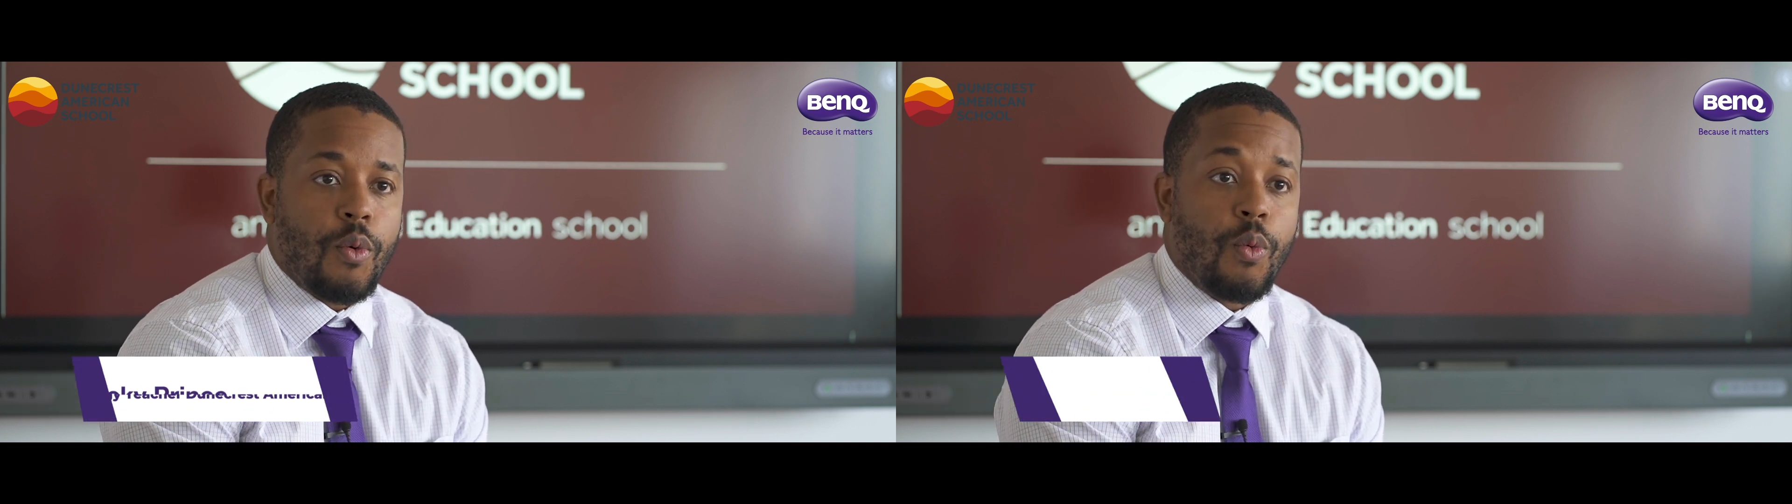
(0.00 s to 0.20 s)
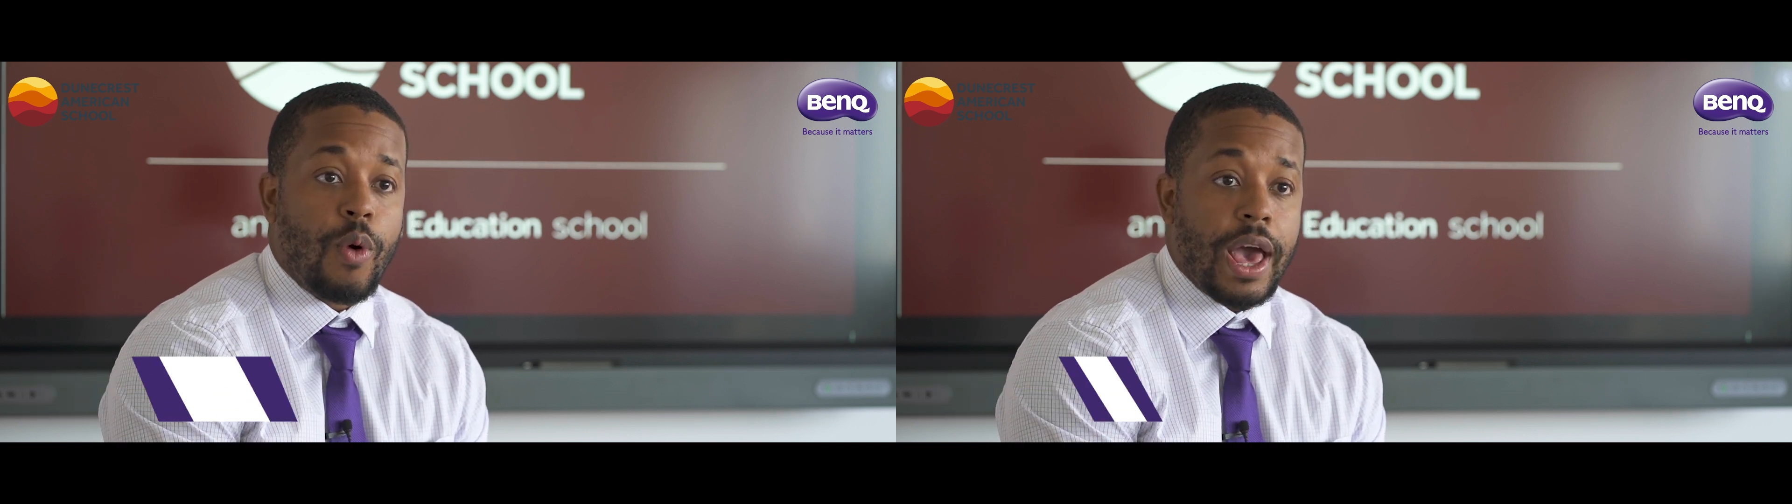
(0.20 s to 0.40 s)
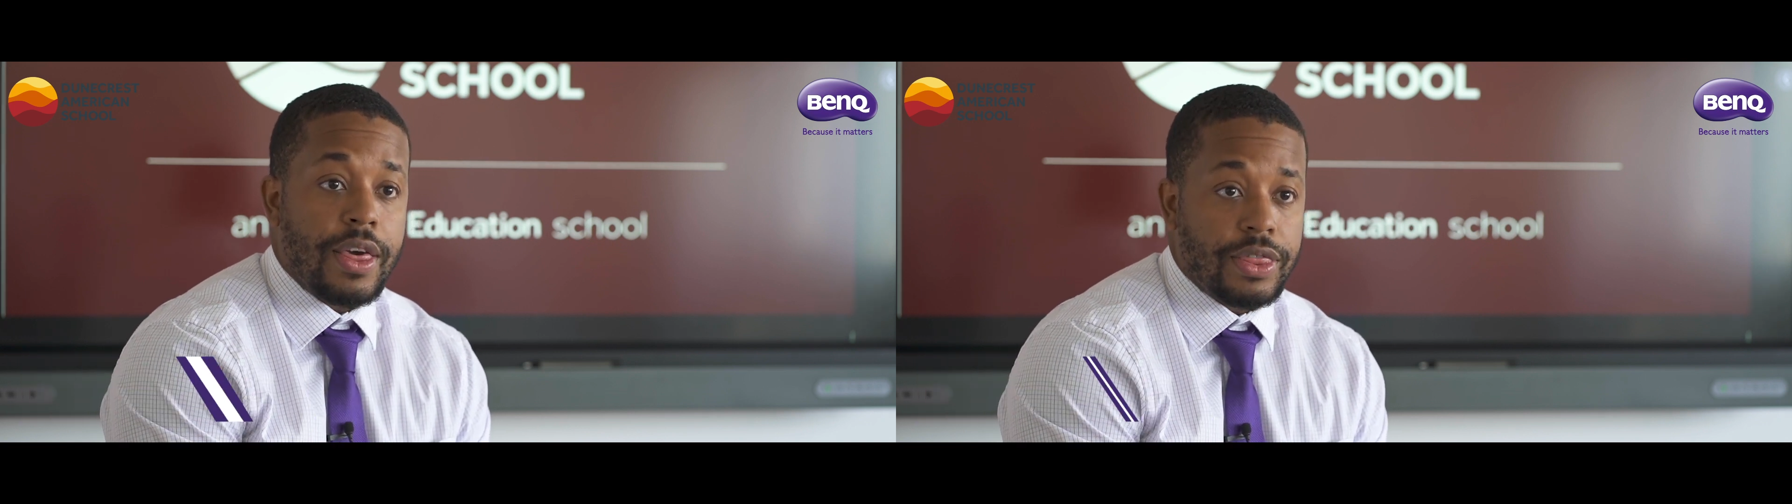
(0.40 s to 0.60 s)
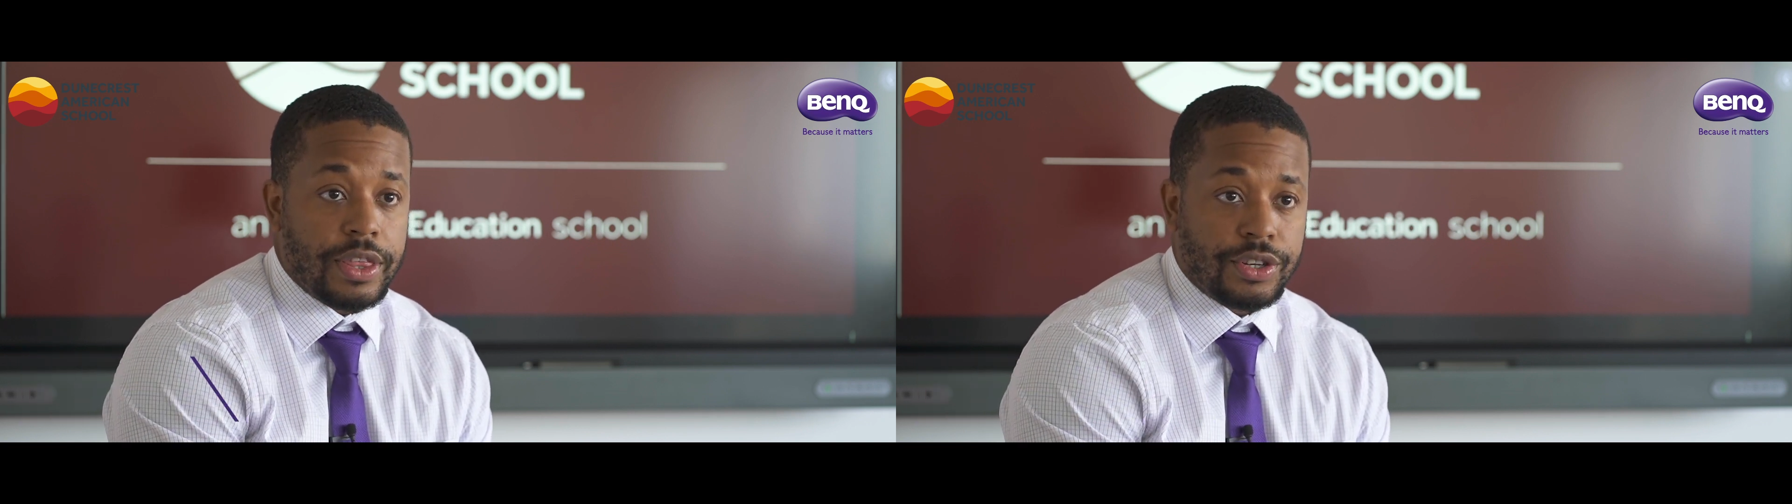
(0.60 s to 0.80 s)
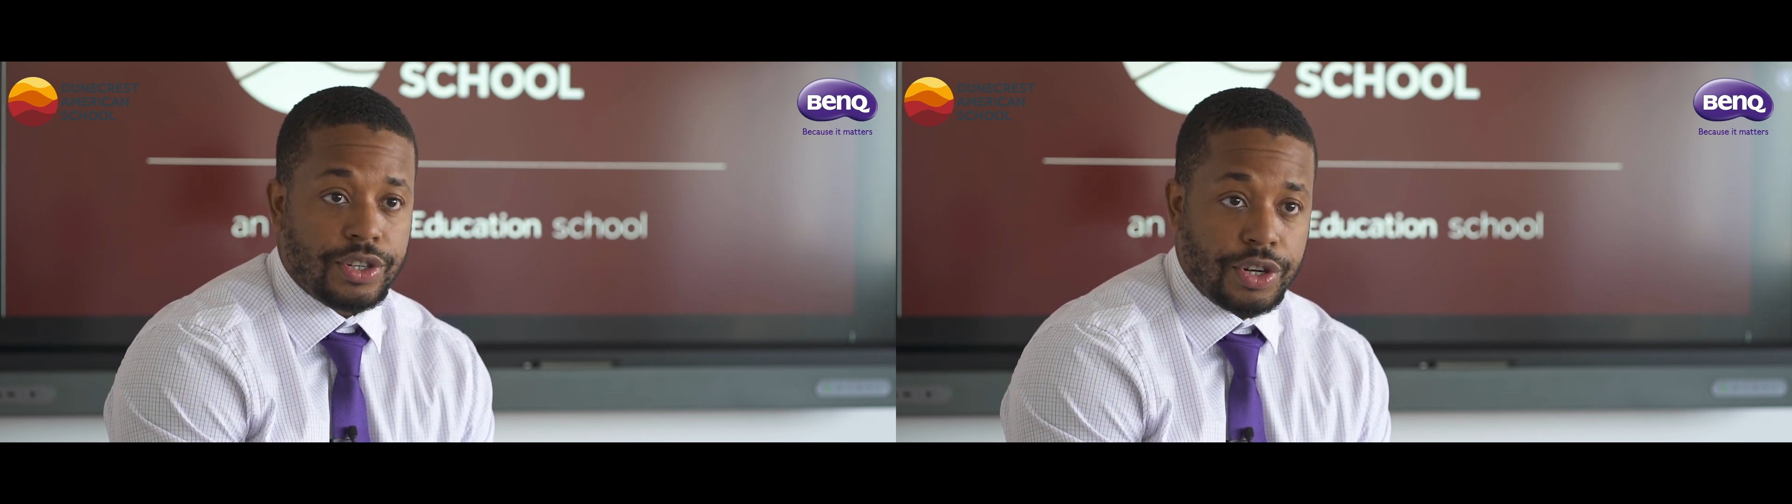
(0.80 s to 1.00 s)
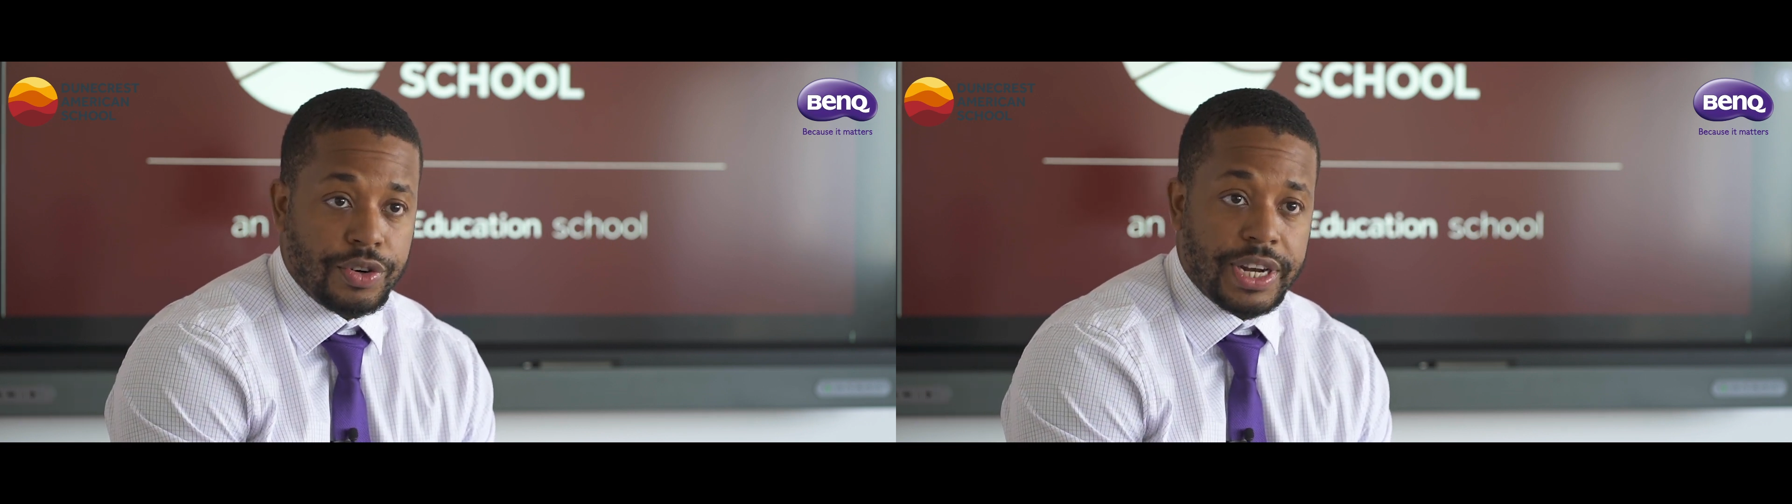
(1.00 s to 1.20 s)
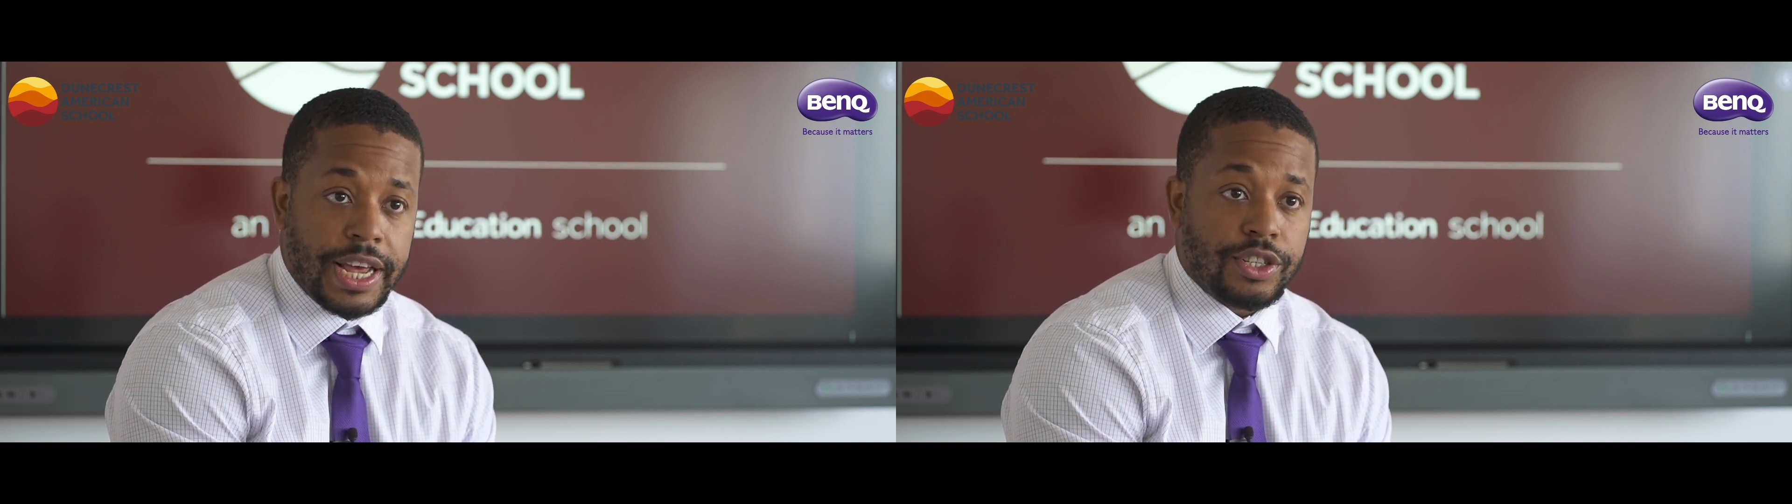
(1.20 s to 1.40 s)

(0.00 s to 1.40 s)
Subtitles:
where the student